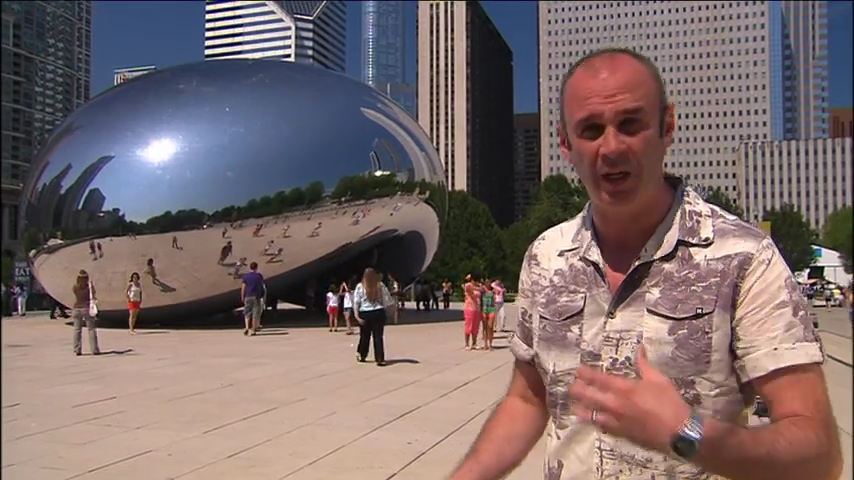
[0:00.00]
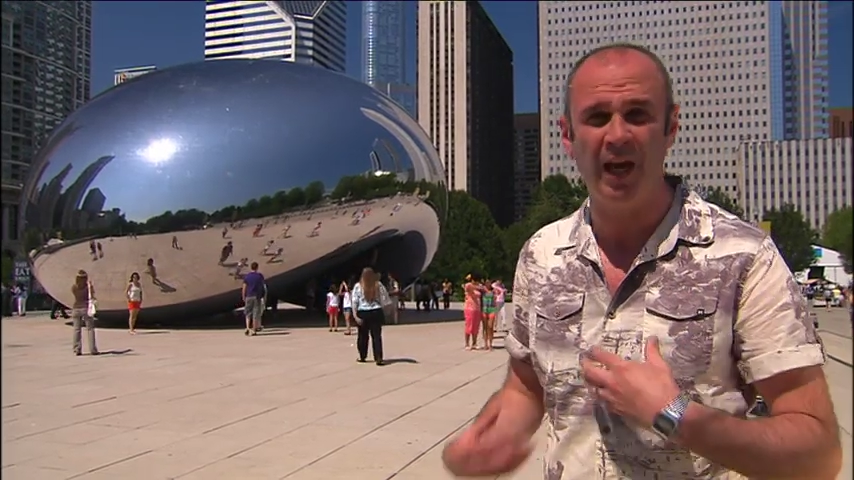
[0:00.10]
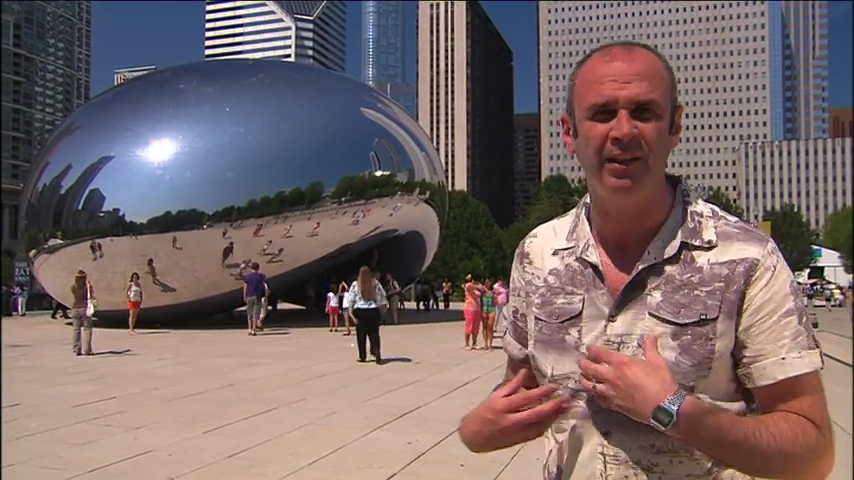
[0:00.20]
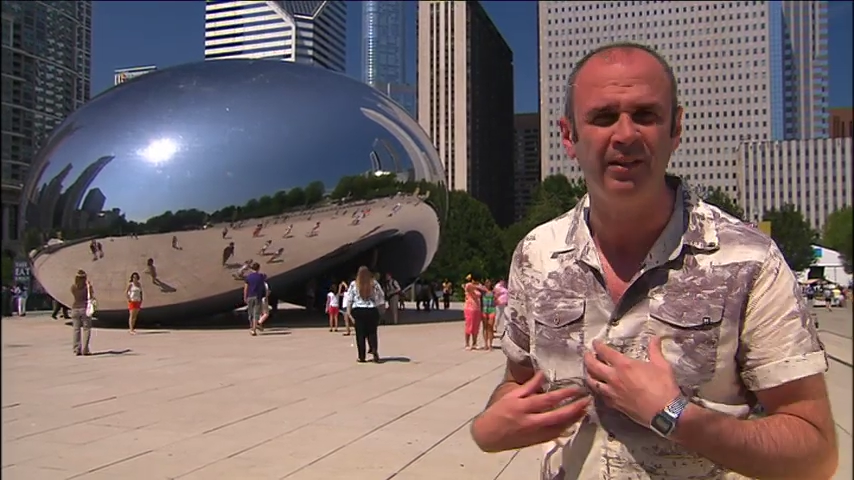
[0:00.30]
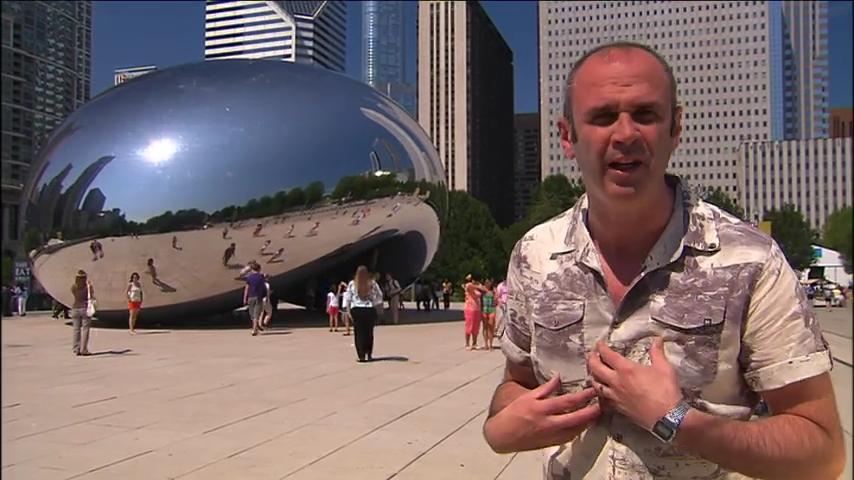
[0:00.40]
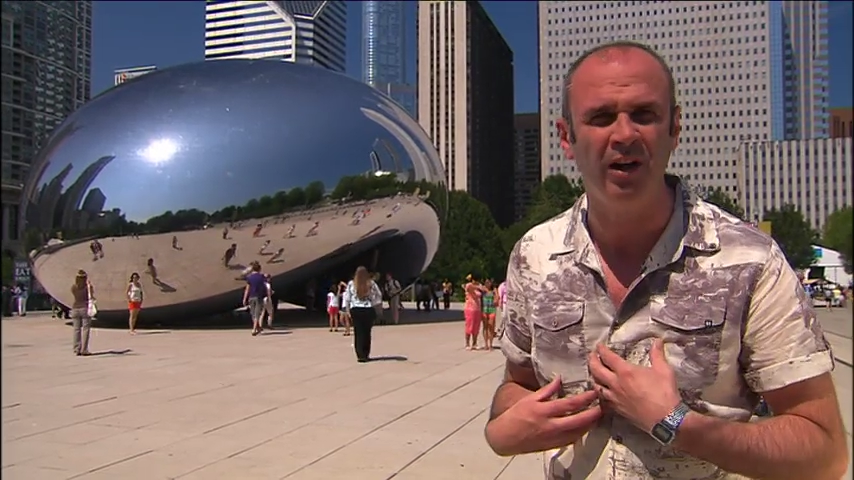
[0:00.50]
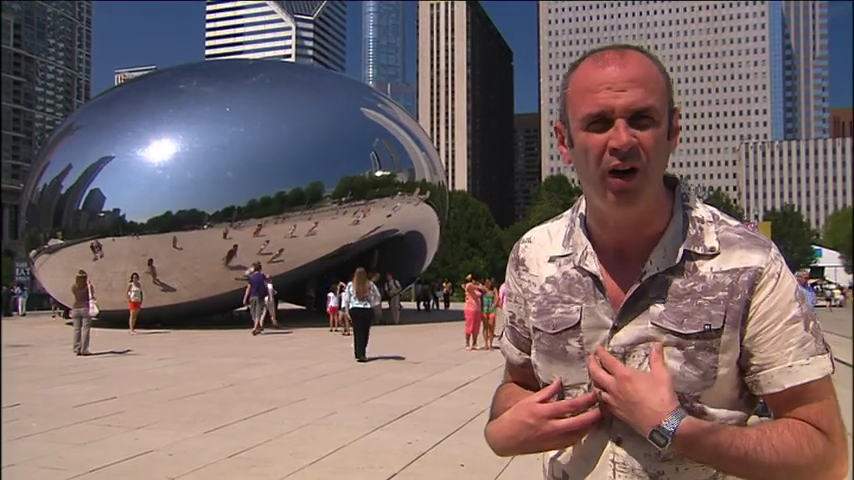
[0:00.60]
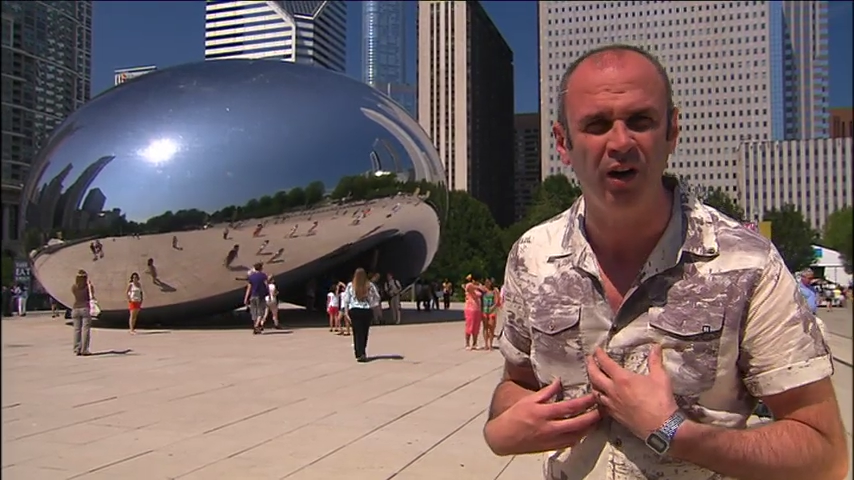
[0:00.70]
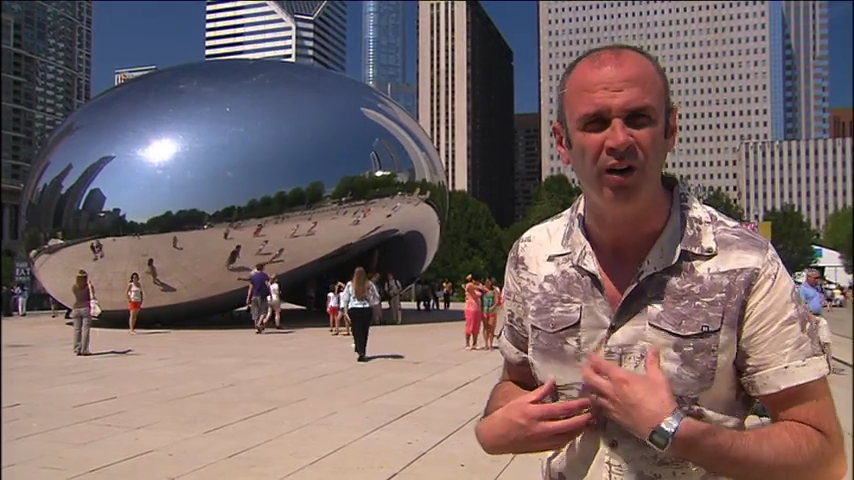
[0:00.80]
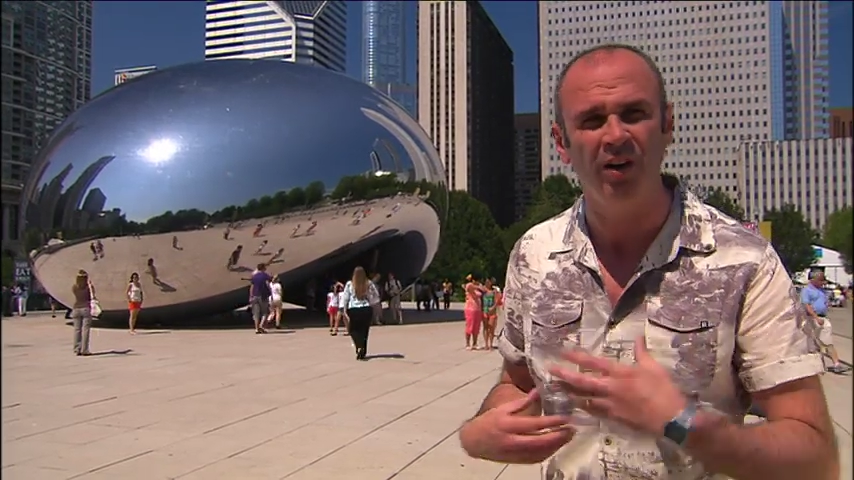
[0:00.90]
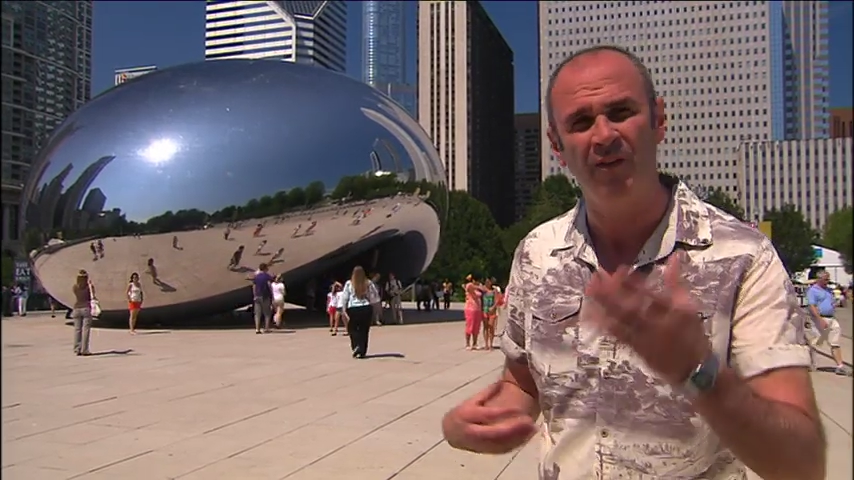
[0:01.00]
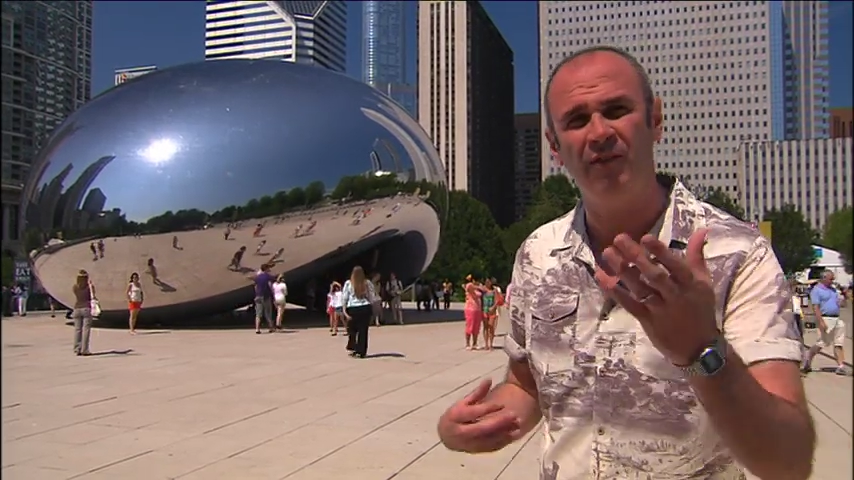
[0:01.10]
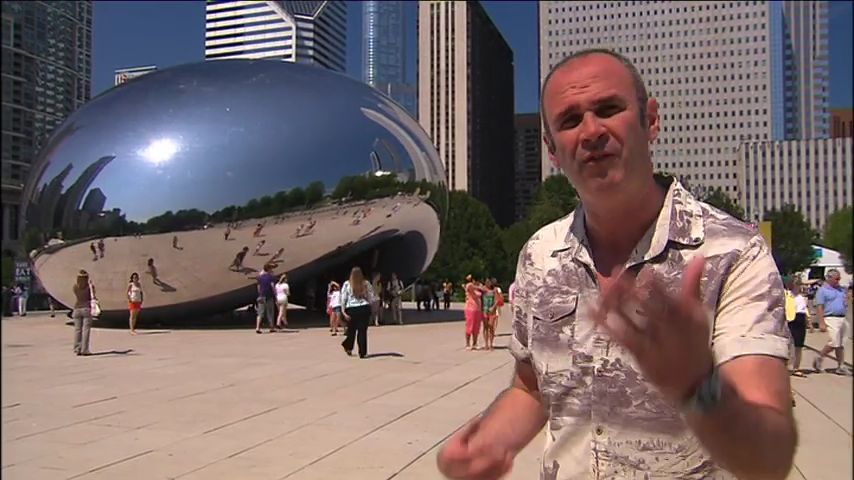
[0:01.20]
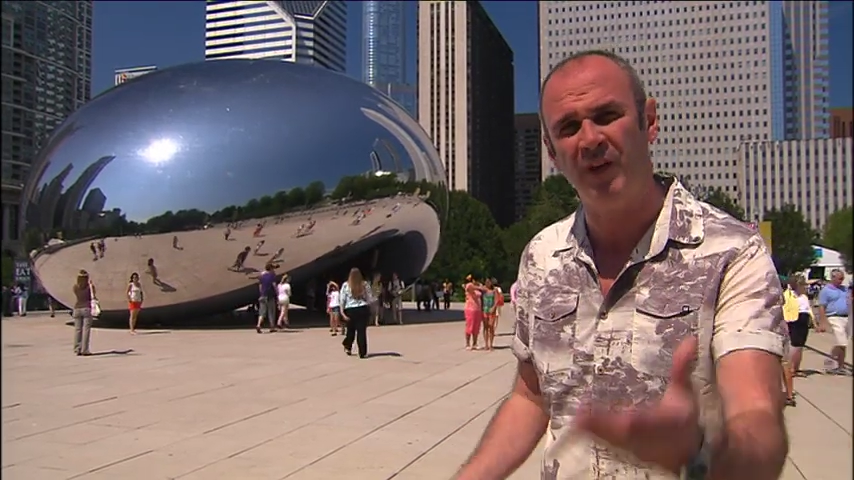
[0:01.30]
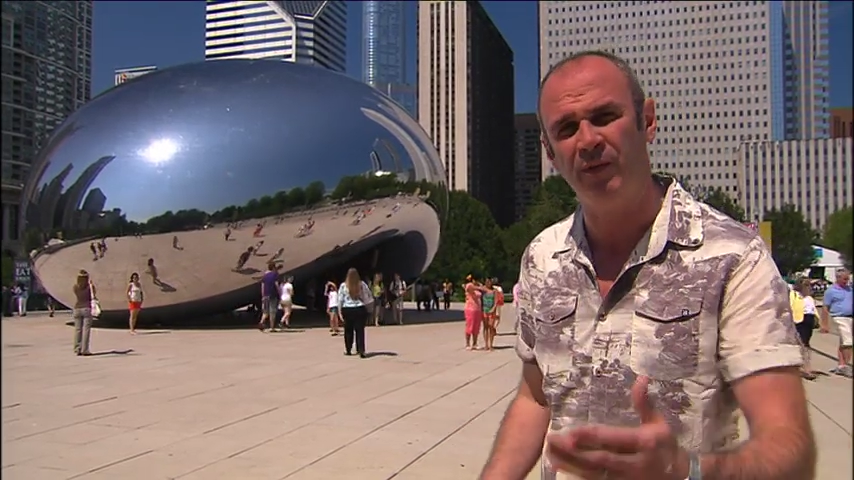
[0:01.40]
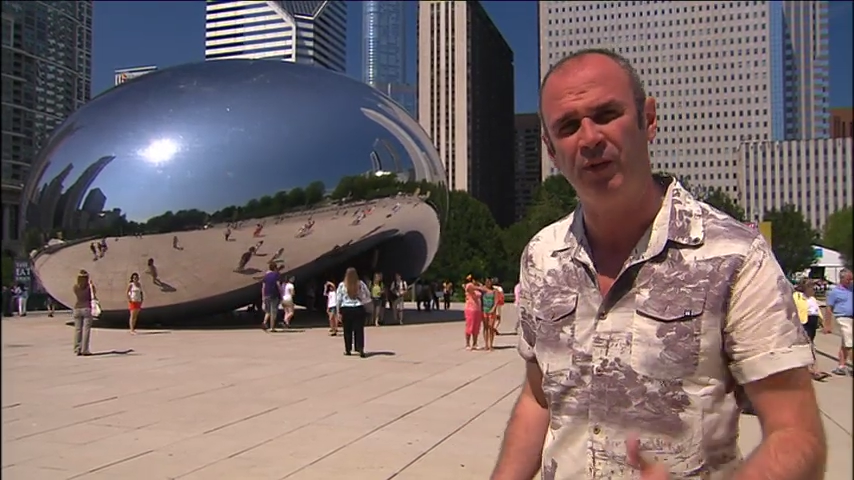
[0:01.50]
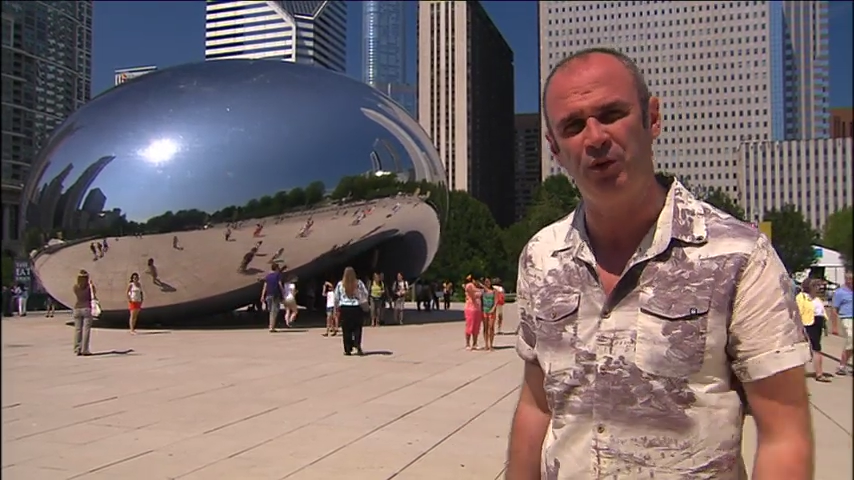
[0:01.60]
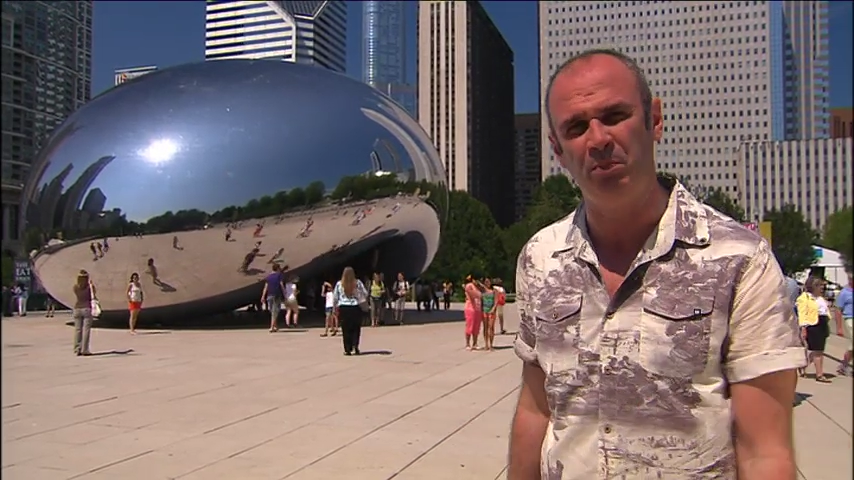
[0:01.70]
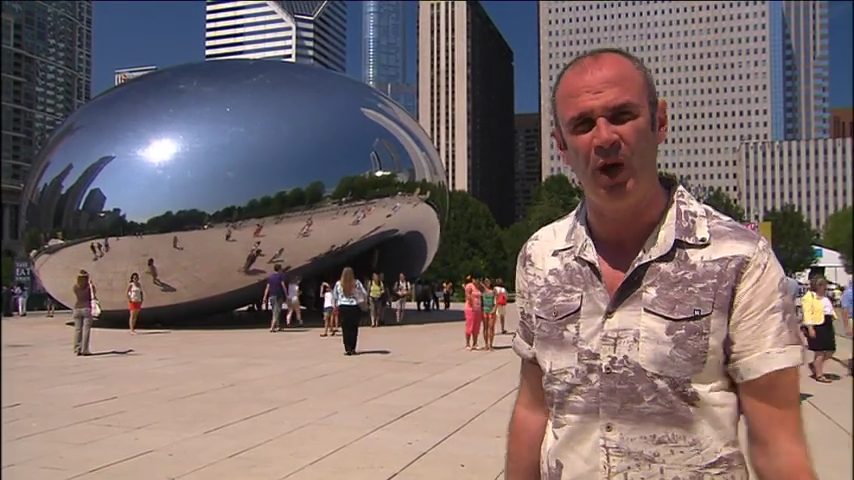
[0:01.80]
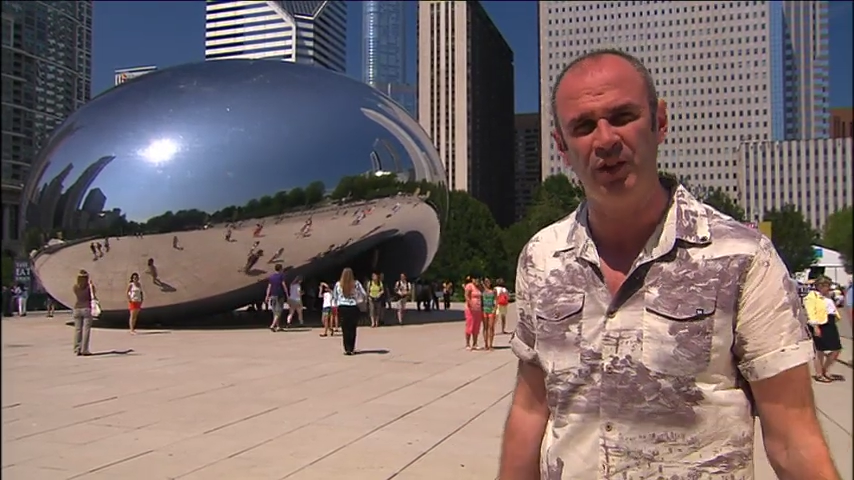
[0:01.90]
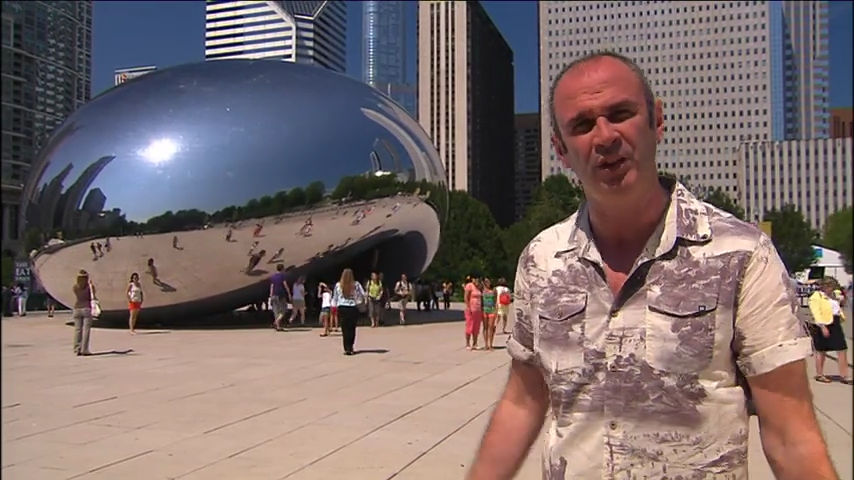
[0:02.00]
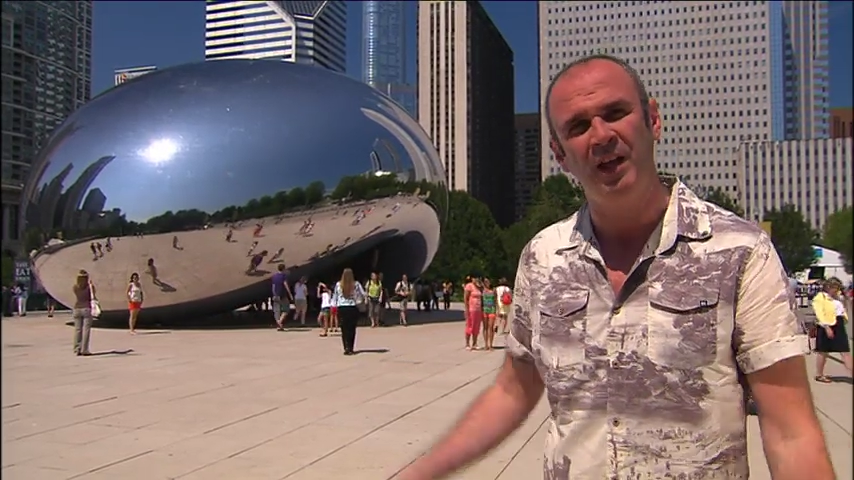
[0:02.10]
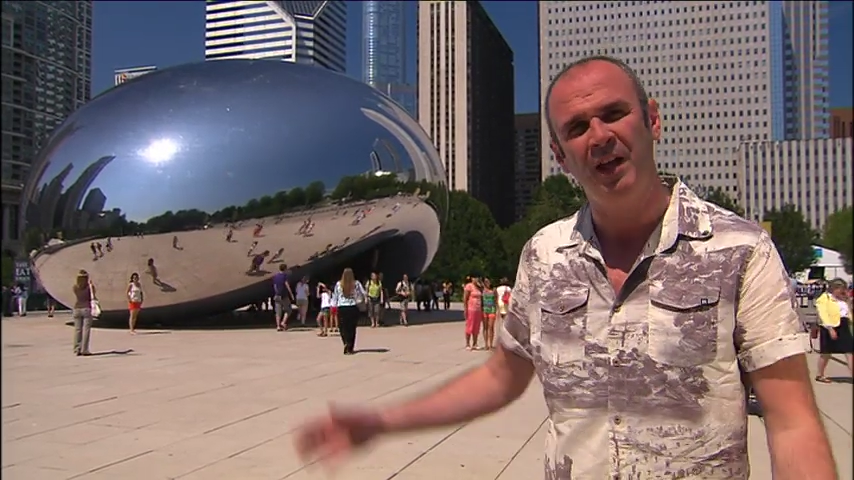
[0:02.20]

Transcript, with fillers: and indeed our favorite spots.